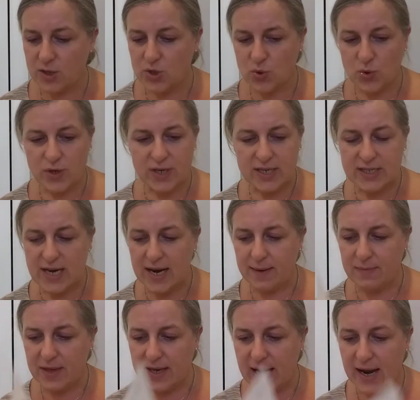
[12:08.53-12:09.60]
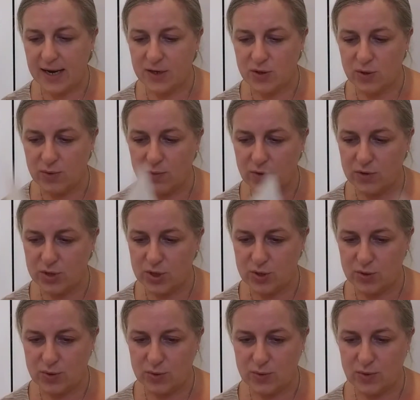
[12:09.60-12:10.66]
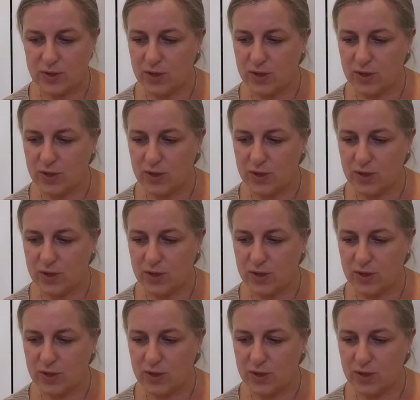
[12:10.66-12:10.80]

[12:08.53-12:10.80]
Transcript: during the time that I don't want to,